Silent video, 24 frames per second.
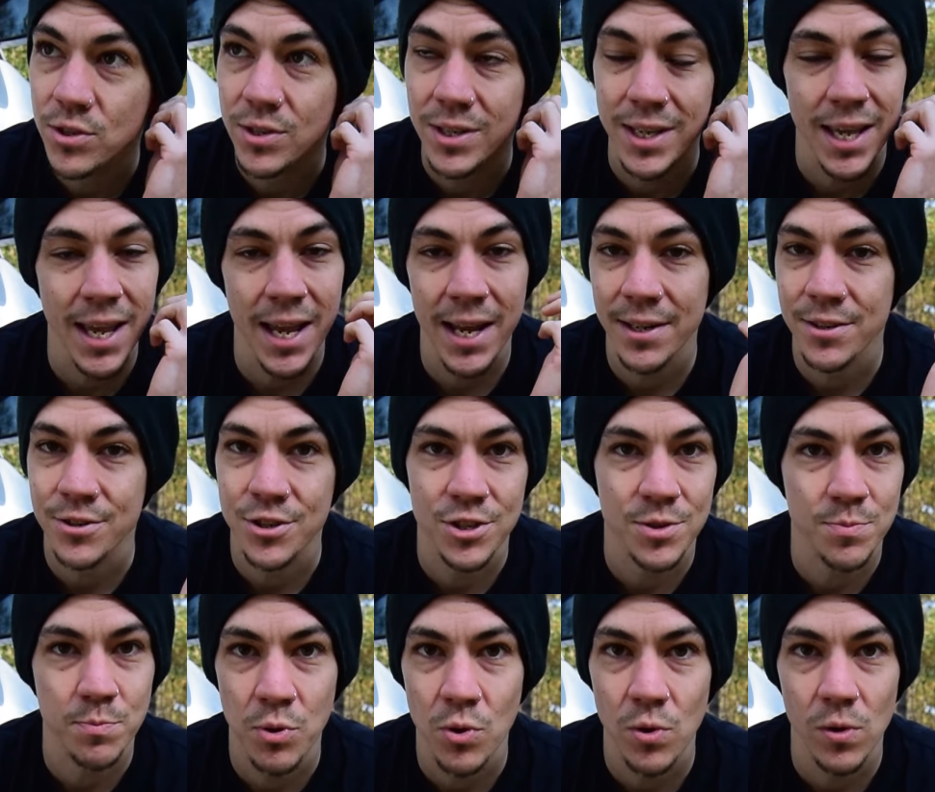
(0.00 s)
You can't
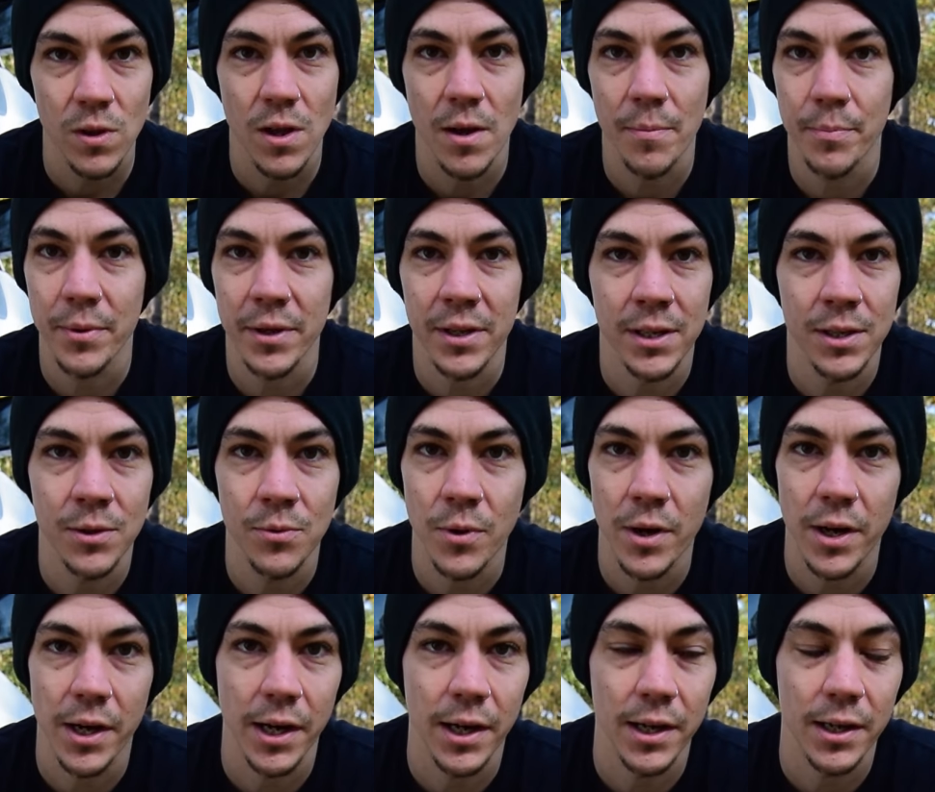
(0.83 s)
just pull up
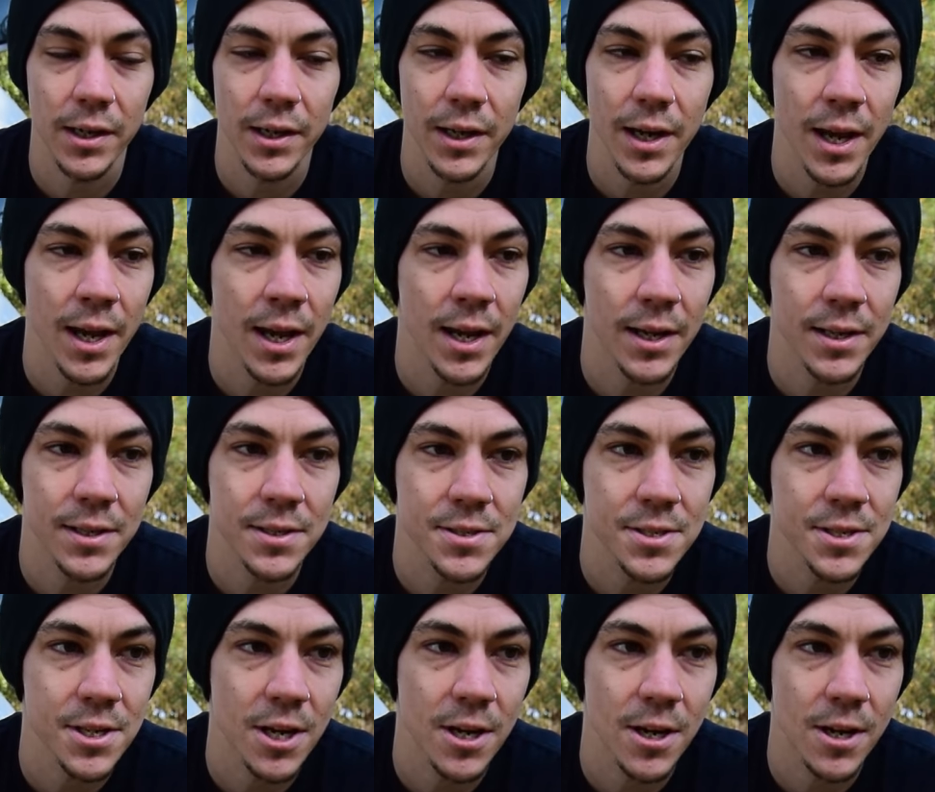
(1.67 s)
anywhere
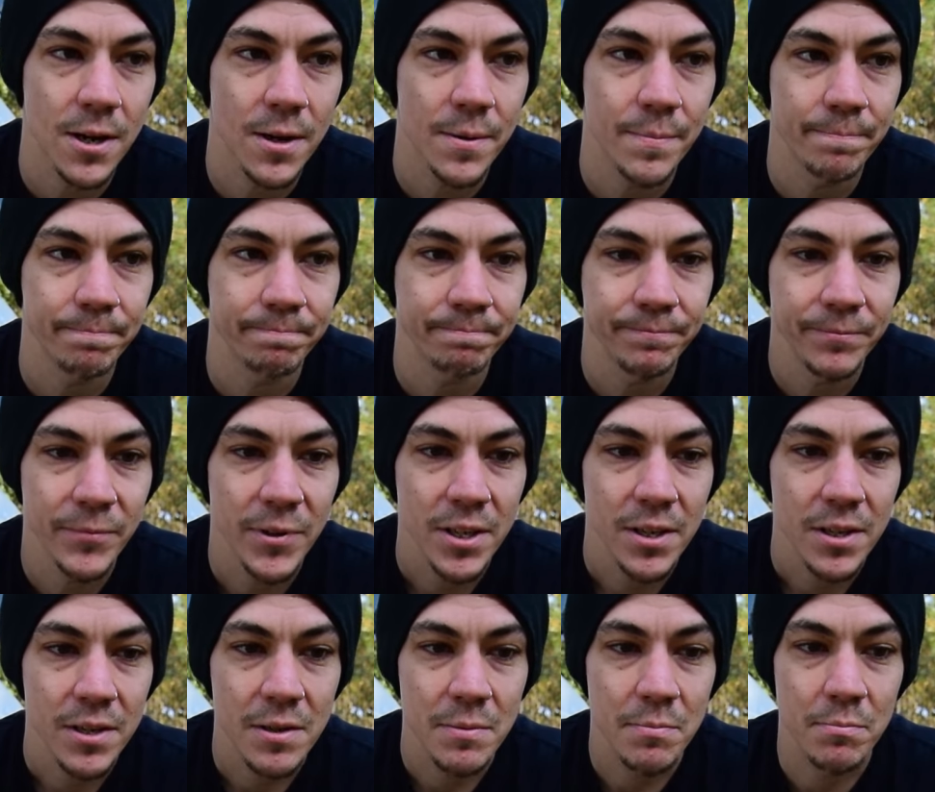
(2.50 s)
and
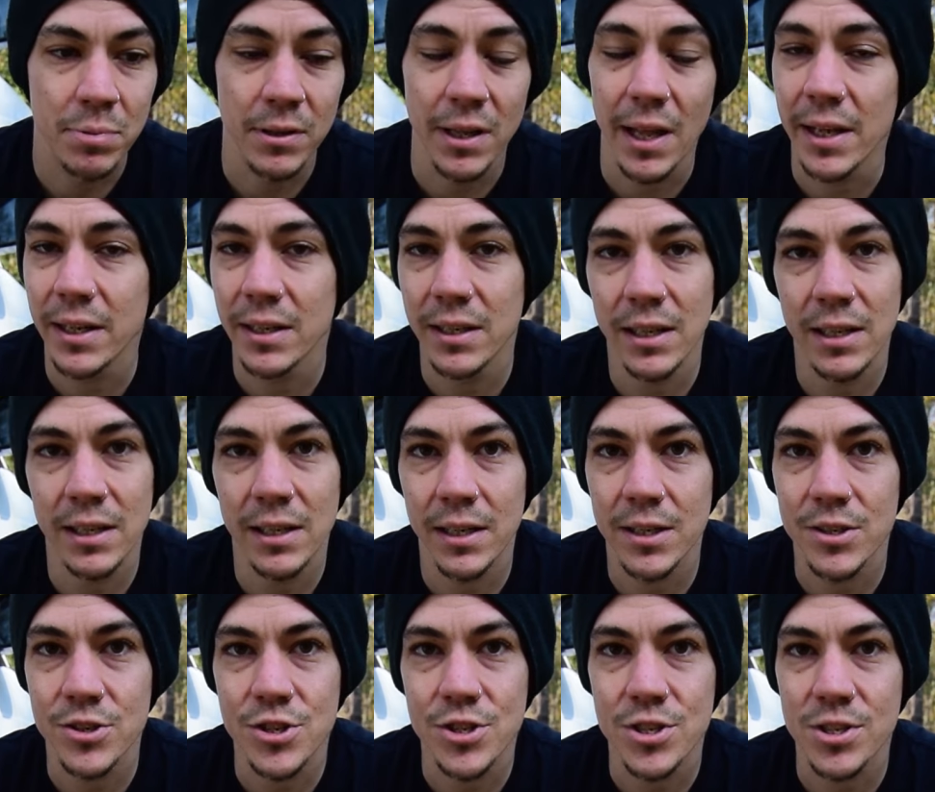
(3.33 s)
blend in
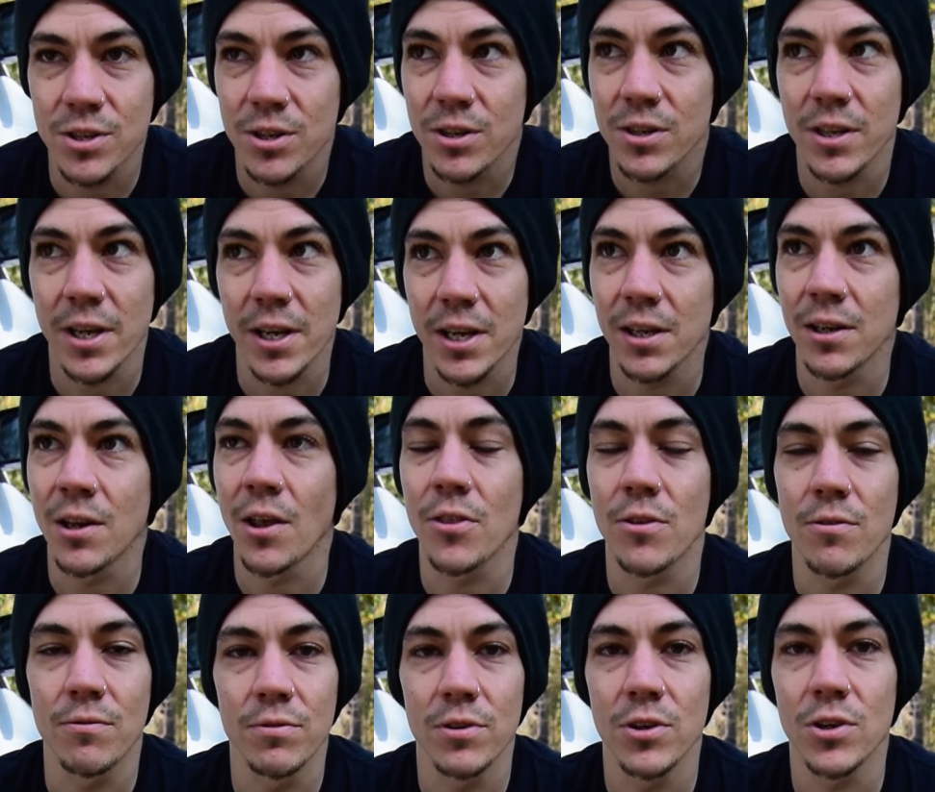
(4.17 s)
and just look like
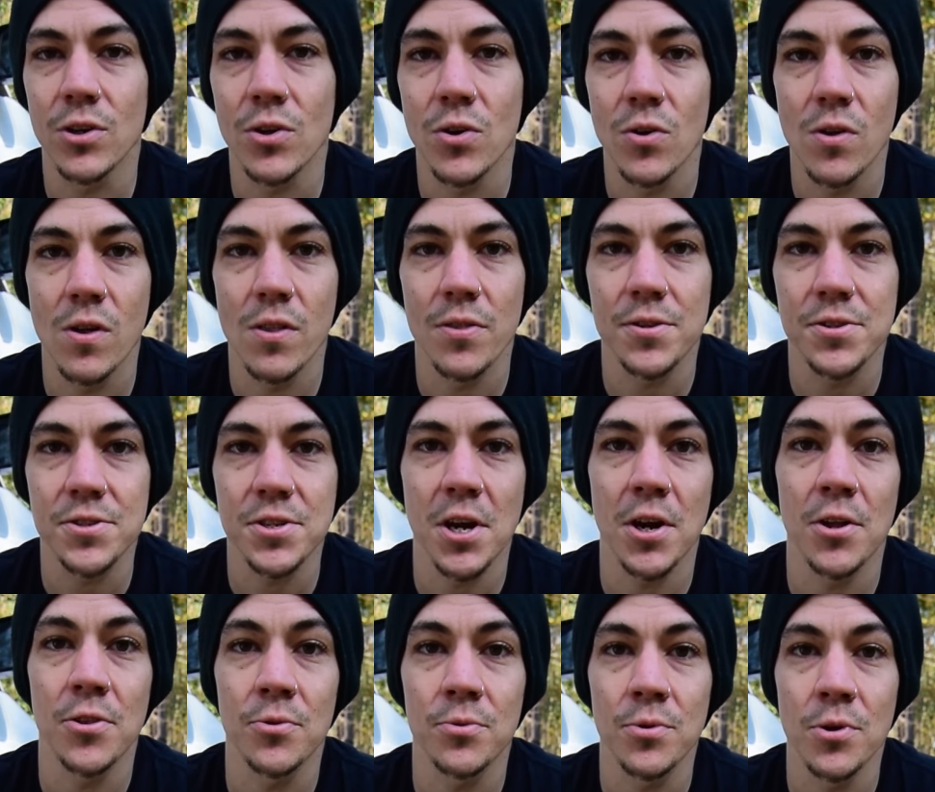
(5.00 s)
another vehicle on the
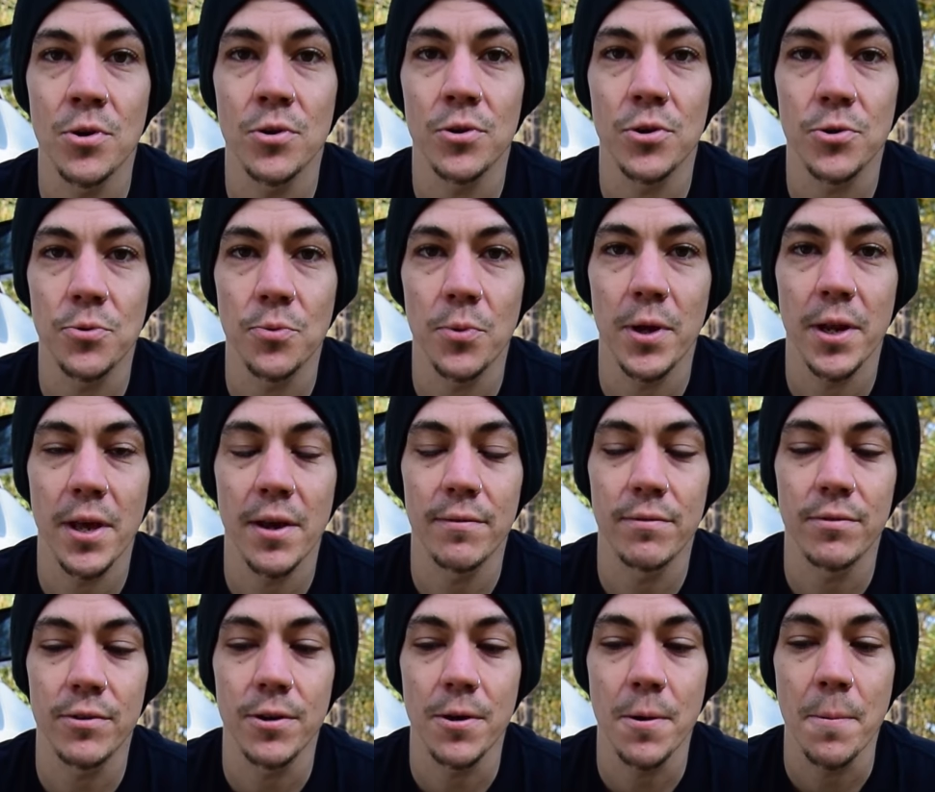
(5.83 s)
side of the road or
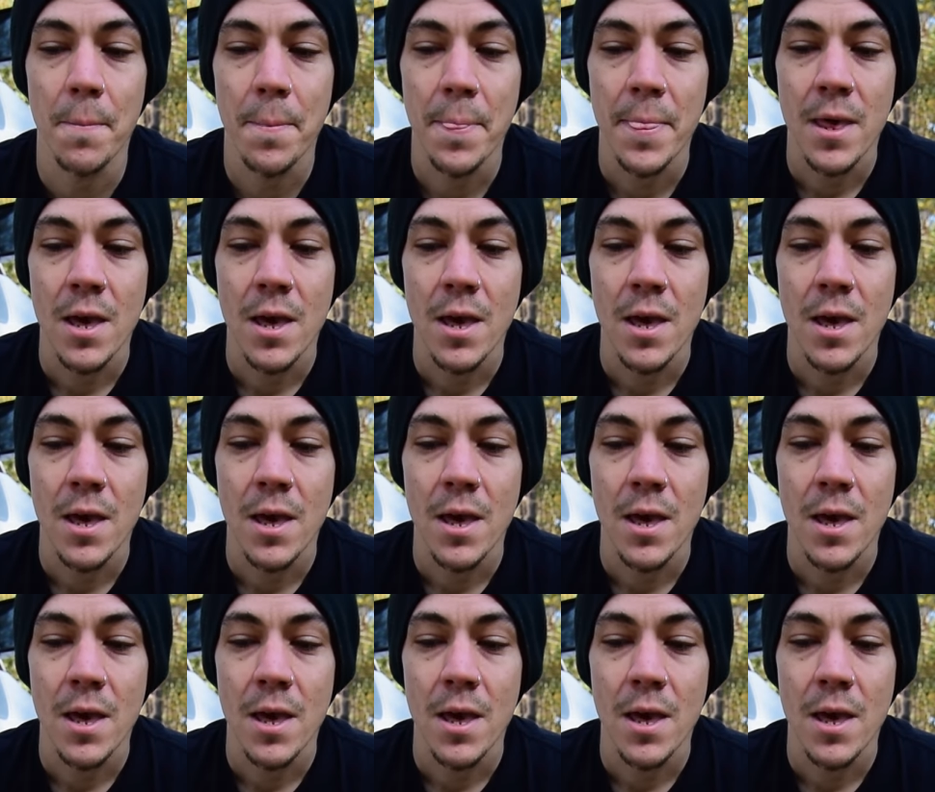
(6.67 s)
whatever.